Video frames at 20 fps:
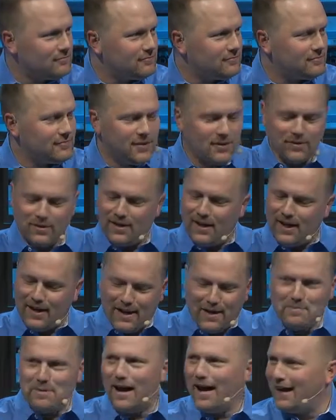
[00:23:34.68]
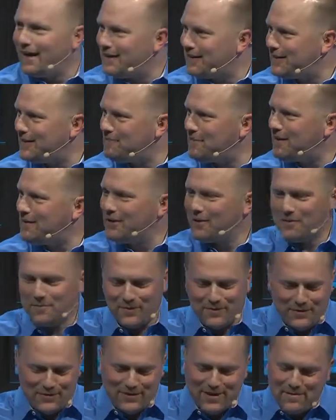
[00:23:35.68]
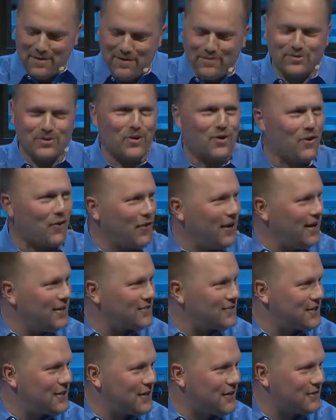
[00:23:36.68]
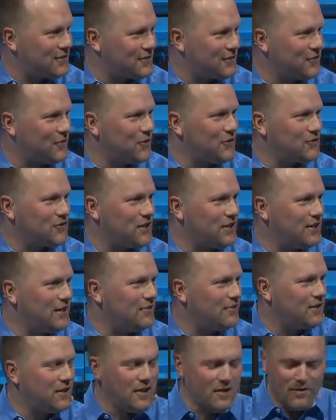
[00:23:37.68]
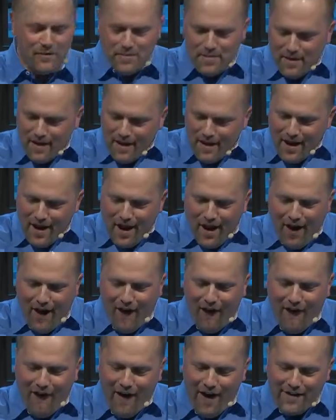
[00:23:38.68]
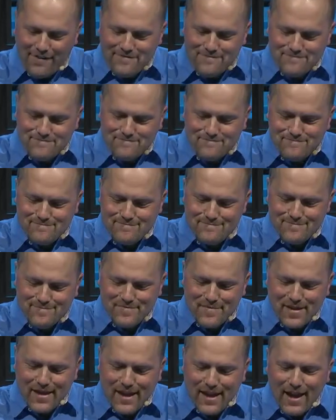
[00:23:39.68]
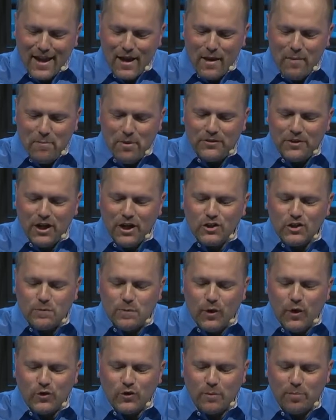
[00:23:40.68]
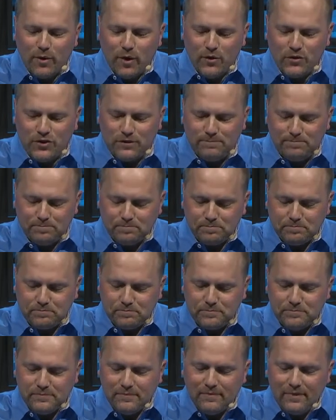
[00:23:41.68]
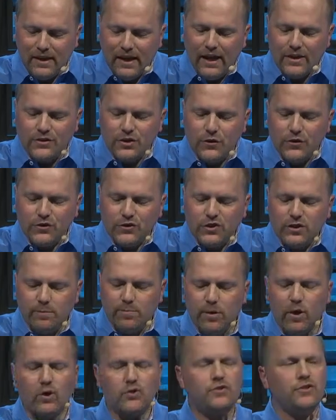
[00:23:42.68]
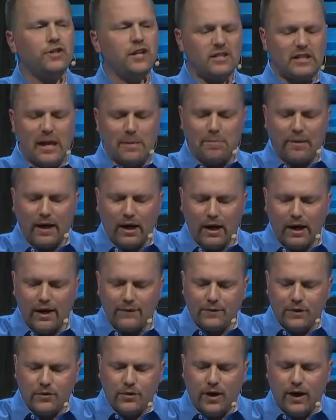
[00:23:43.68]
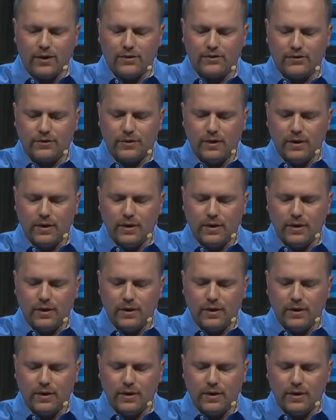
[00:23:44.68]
Oh God, come on! Give me, little, give me some grace here. It's the first Sunday of the year. All right. But the unspiritual person. And so this is the person who has not been alive to Christ